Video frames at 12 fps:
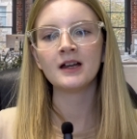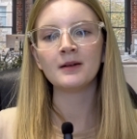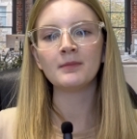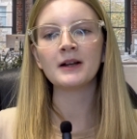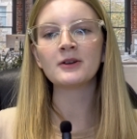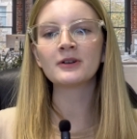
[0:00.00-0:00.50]

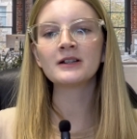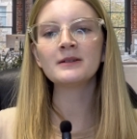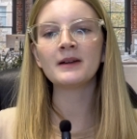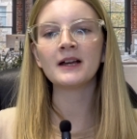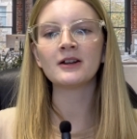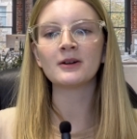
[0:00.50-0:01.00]
Minority
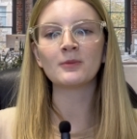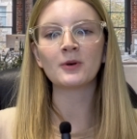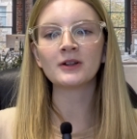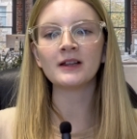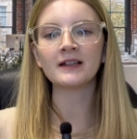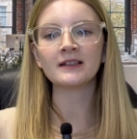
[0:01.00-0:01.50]
men are more
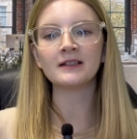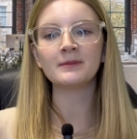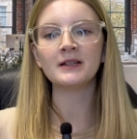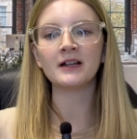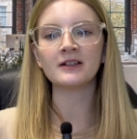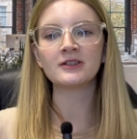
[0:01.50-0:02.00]
likely to
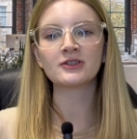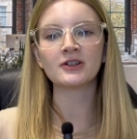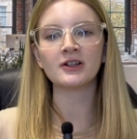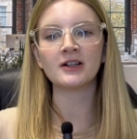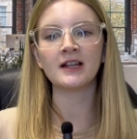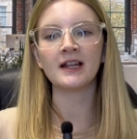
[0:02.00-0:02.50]
be
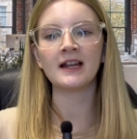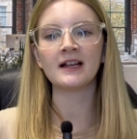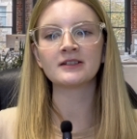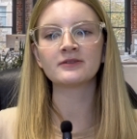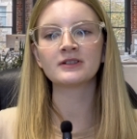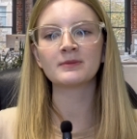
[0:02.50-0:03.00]
uninsured and, as
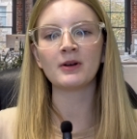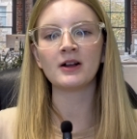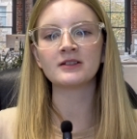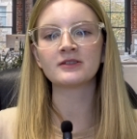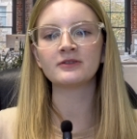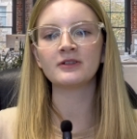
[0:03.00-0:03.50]
a
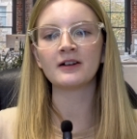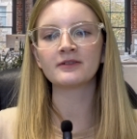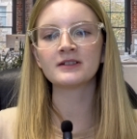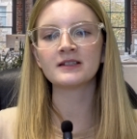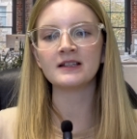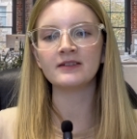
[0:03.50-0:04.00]
response, do not
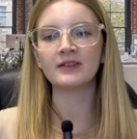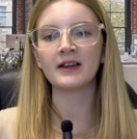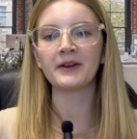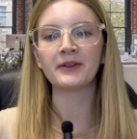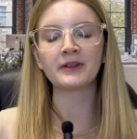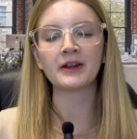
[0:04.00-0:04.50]
receive the
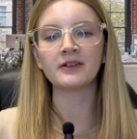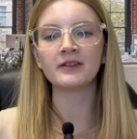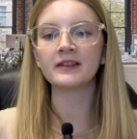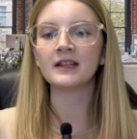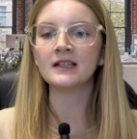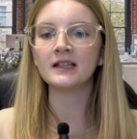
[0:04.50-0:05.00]
health care that
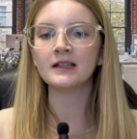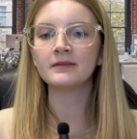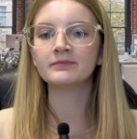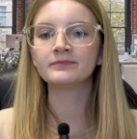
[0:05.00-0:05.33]
they need.